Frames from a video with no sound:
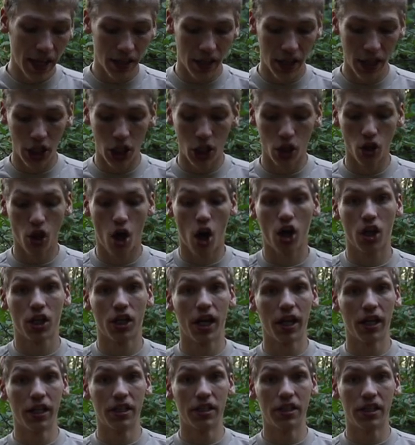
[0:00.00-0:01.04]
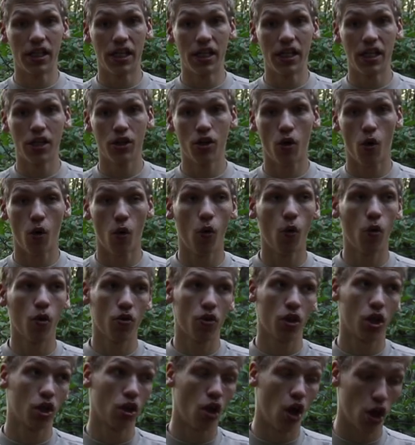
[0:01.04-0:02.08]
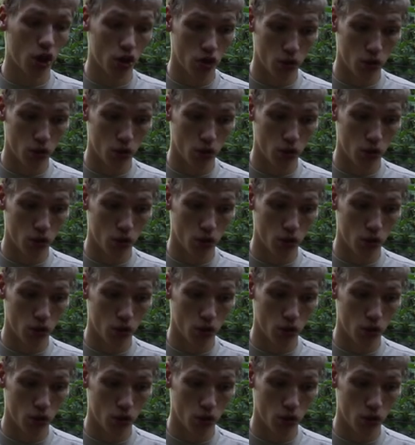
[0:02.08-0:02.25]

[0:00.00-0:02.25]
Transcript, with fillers: the Glock 19 or the Glock